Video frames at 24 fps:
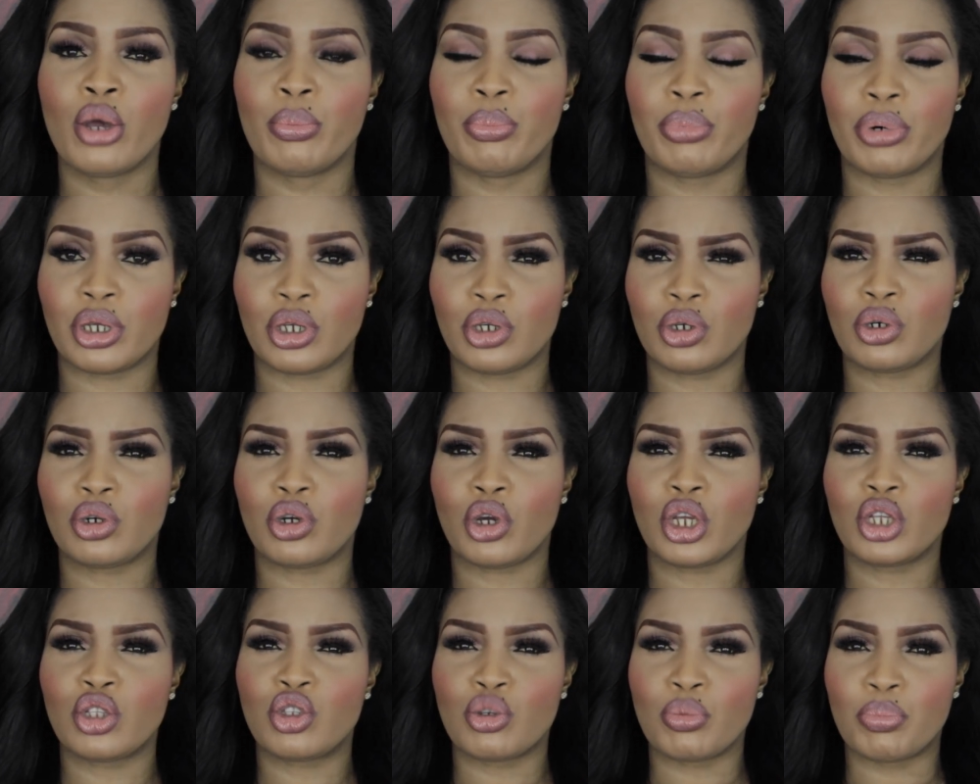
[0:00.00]
But you're
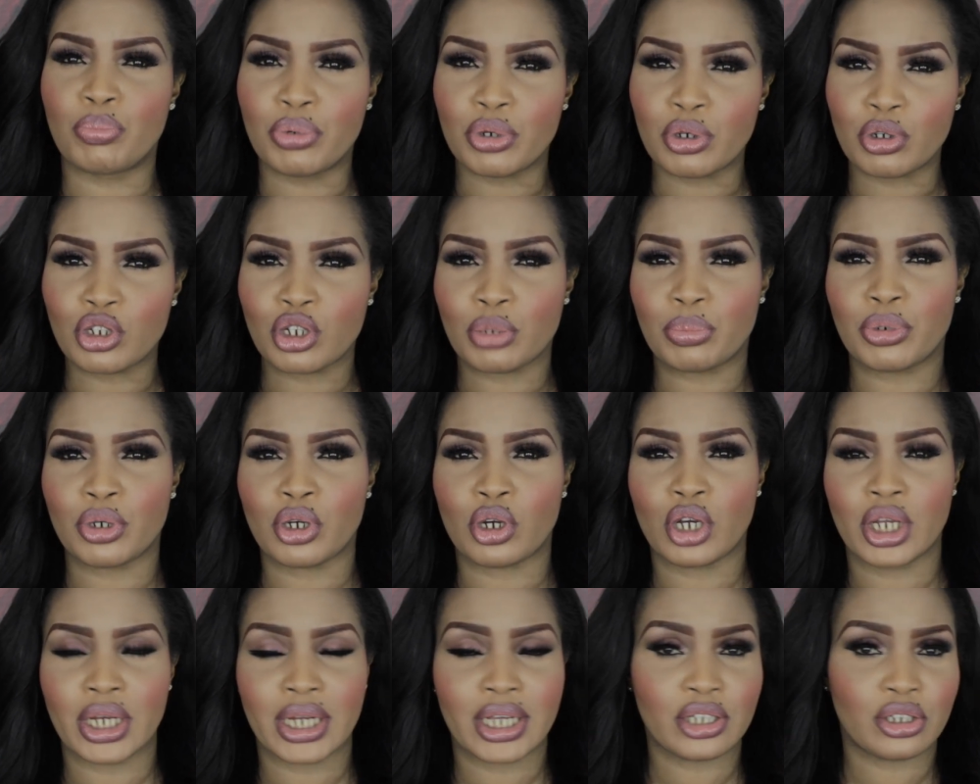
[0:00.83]
going to build up your
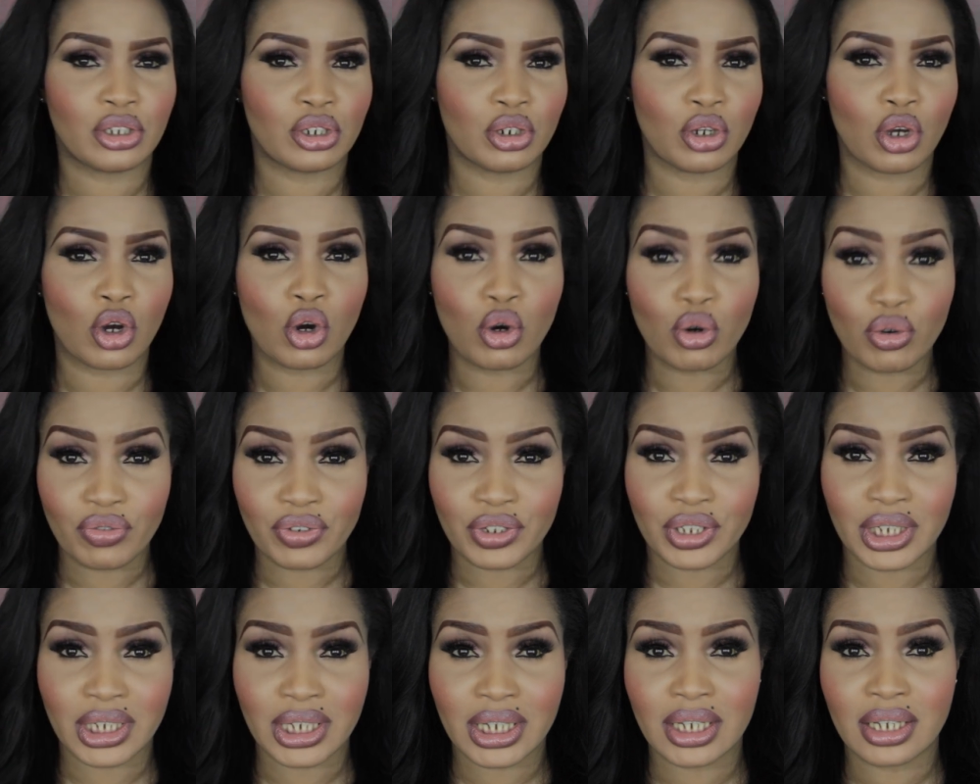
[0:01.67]
collection over
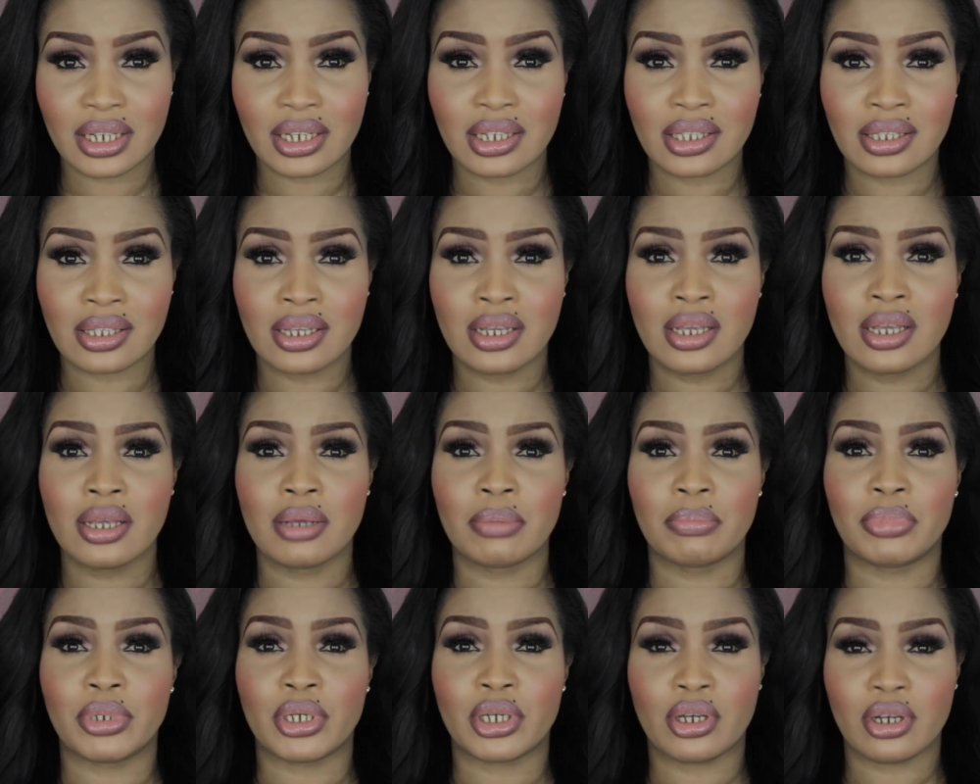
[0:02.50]
the years
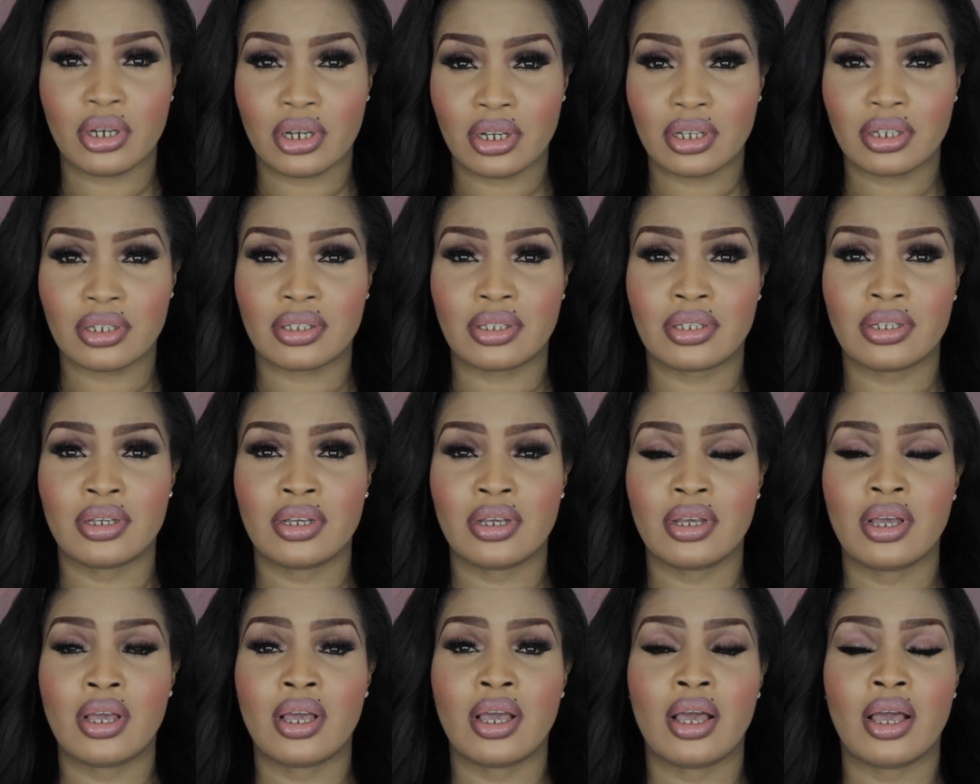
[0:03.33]
because
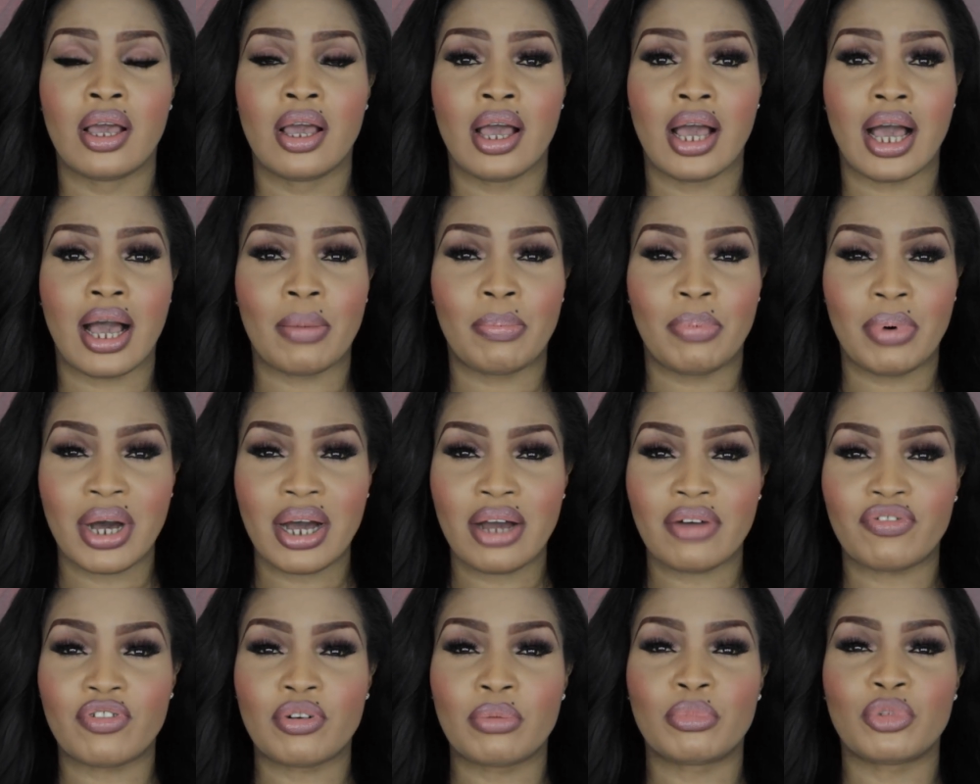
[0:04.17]

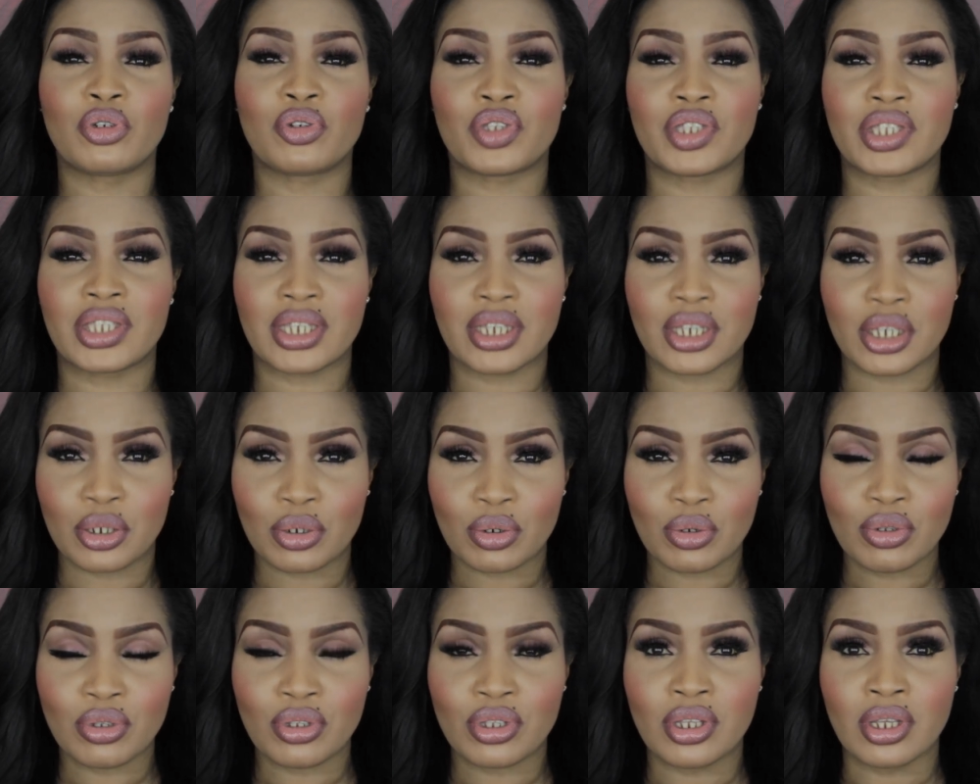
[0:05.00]
apart from your
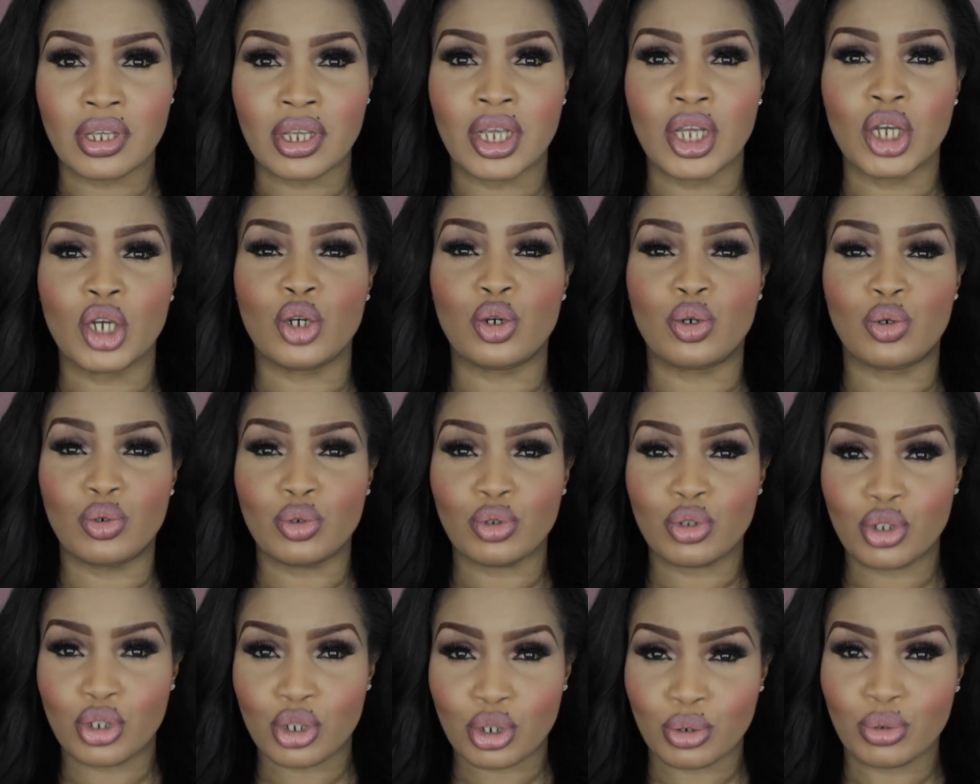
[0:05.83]
skills,
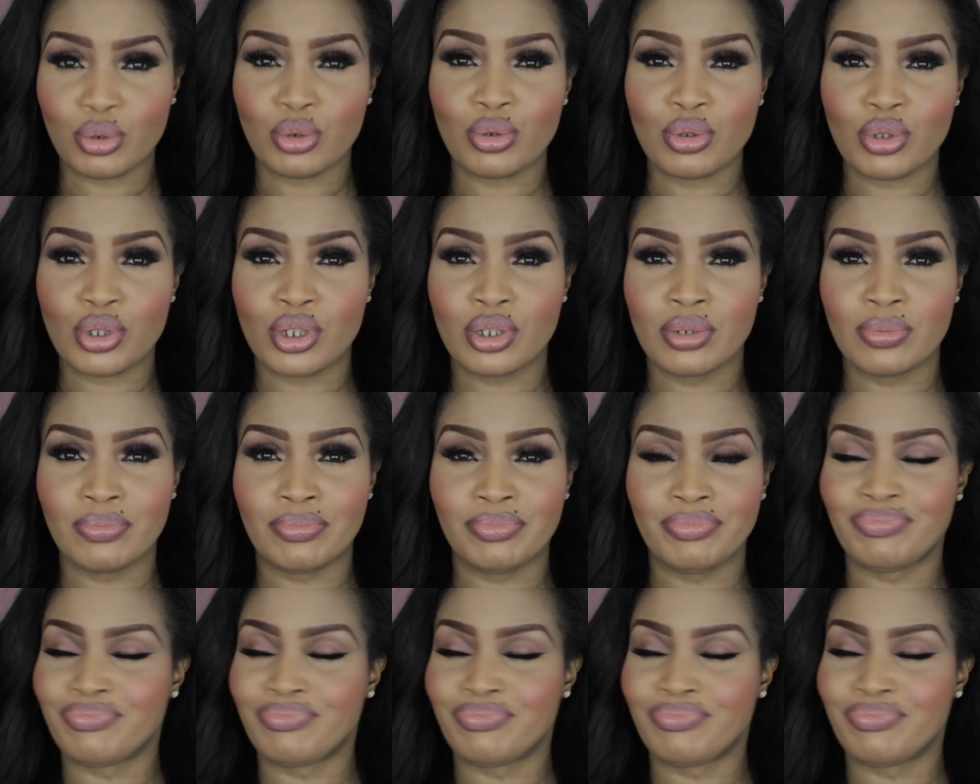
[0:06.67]
good tools,